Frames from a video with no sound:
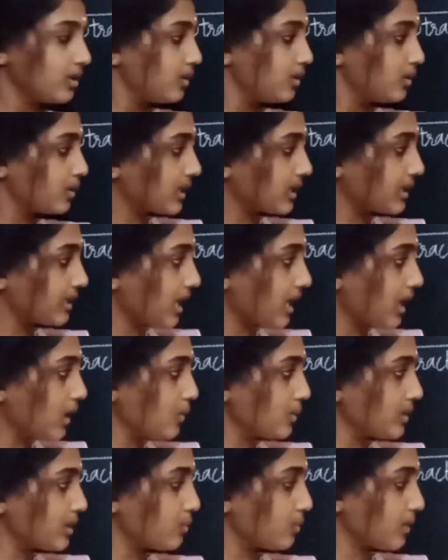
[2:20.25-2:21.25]
Okay, now
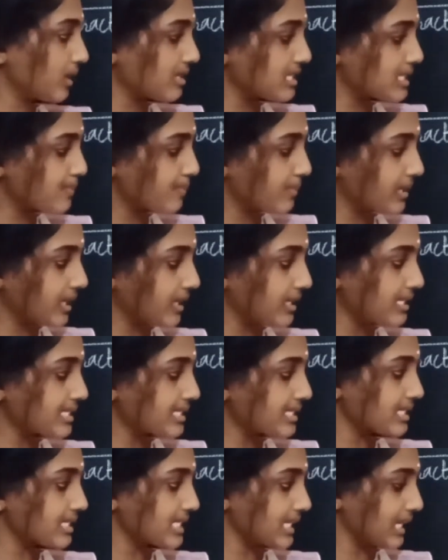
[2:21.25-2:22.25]
in 1's place,
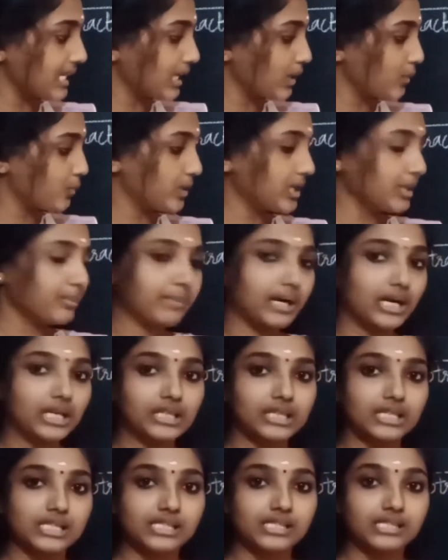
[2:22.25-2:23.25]
it's 11
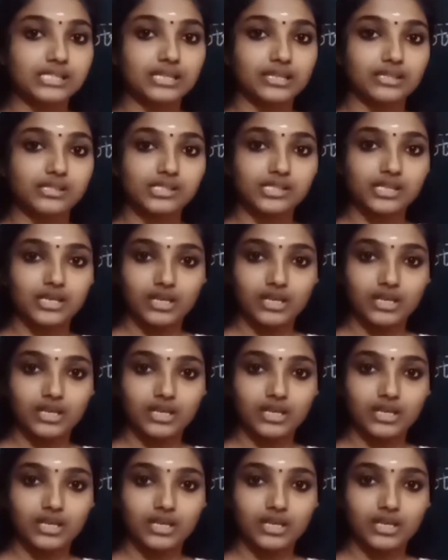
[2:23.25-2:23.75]
minus 6.